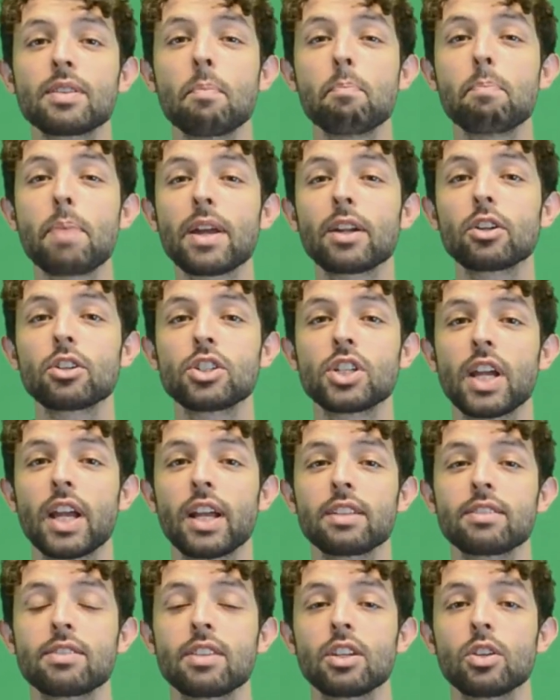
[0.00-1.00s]
a better
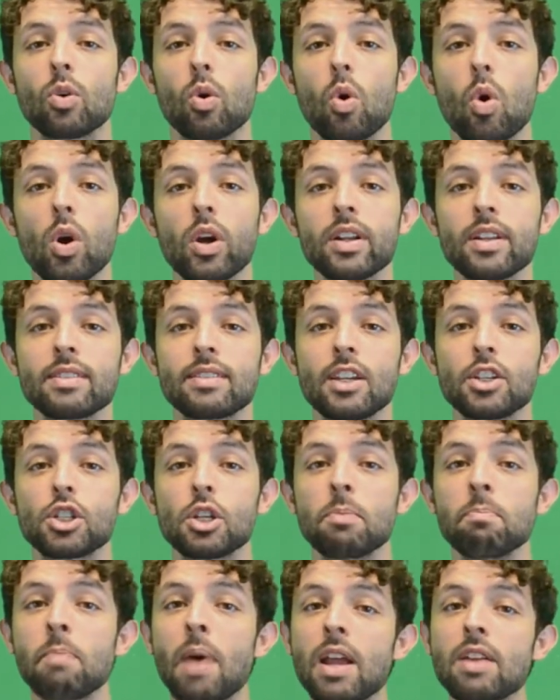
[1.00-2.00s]
chance that your
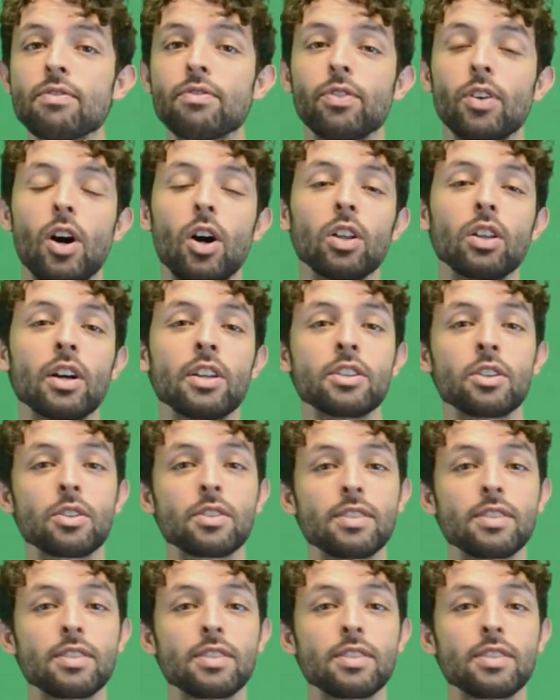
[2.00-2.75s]
organization might fall under